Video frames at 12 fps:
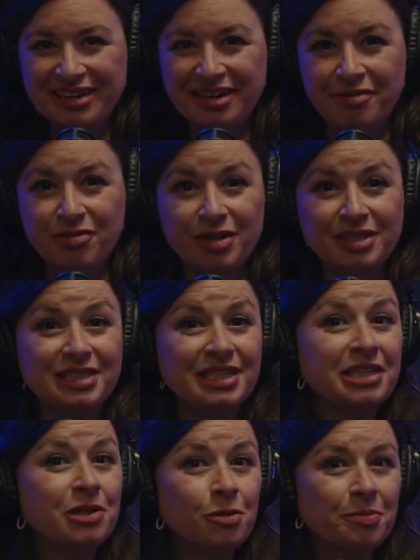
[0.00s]
covering
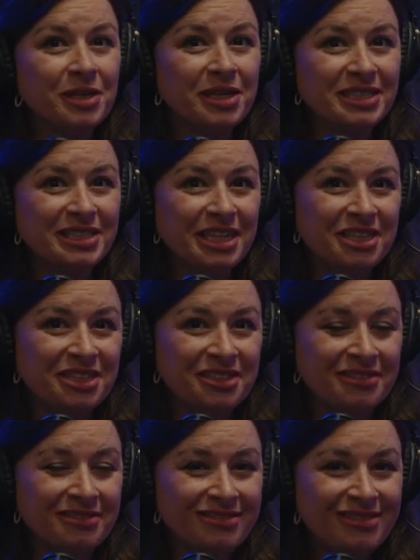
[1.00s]

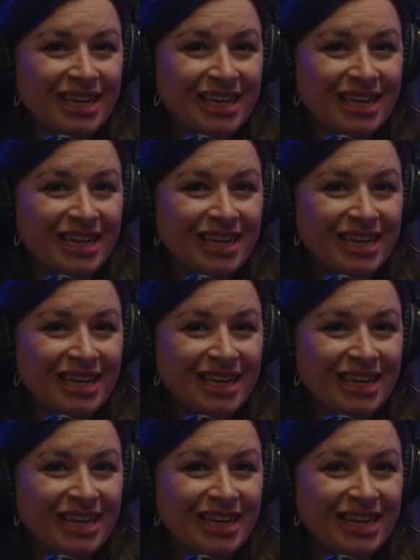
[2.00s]
deglobalization,